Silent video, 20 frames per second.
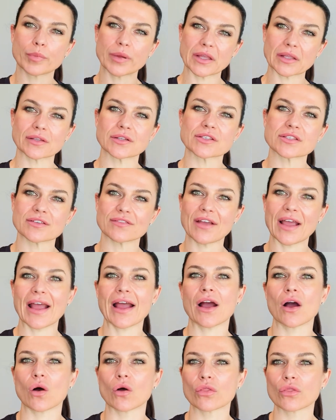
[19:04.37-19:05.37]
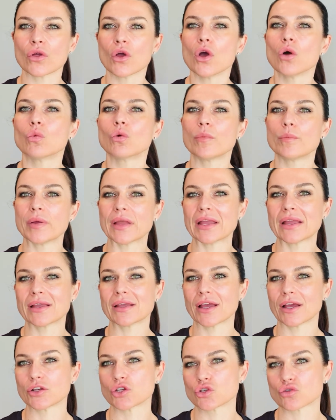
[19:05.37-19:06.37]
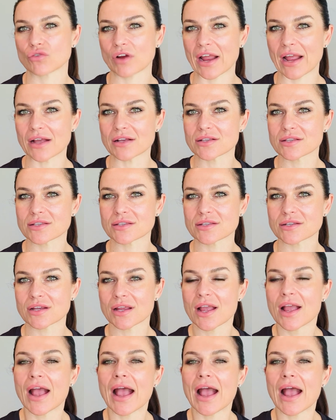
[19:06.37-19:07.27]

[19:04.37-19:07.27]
pillars of health were being addressed?